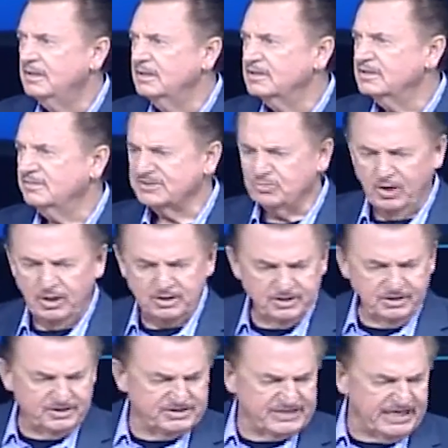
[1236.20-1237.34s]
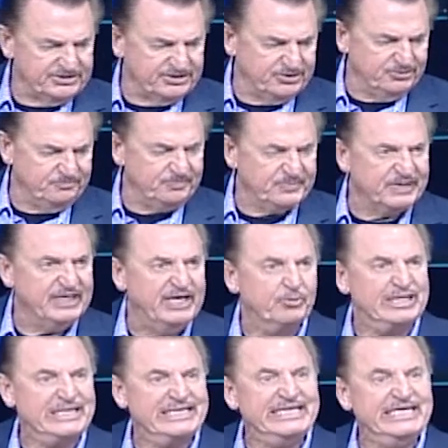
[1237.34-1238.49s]
Someone said, What good does that do? It
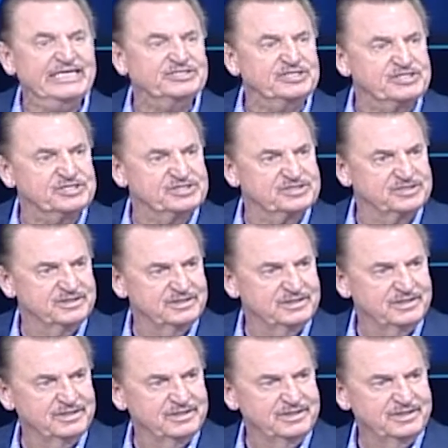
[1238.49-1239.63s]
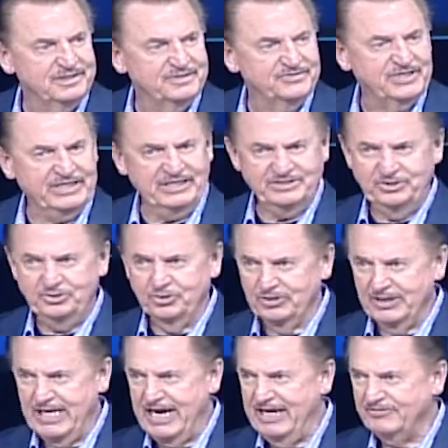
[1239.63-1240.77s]
releases things in your
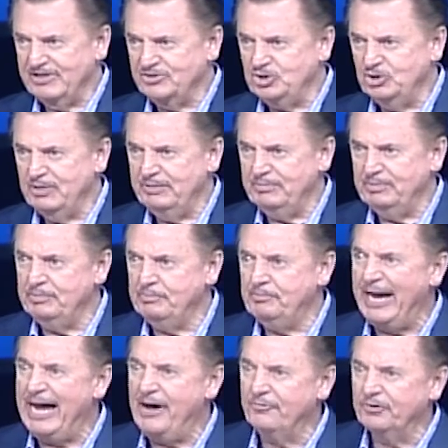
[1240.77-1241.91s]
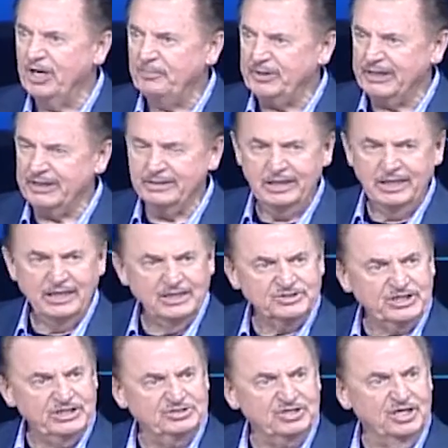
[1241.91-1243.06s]
life that you may be bound up in.
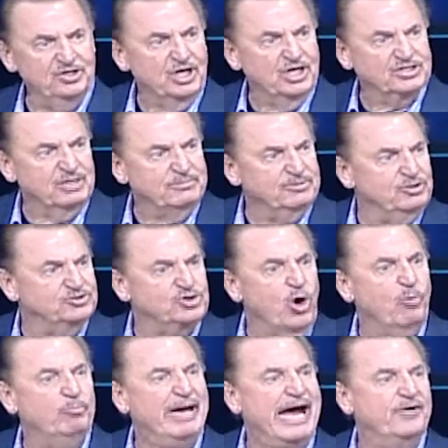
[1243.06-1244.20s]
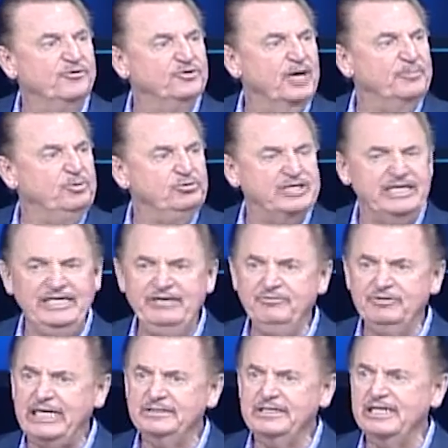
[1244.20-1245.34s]
See, so some of you so bound up you can't even
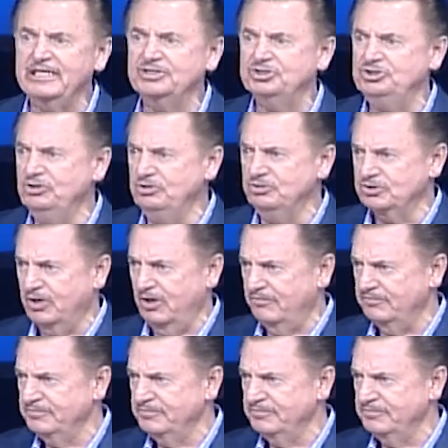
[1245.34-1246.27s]
take your shoes off.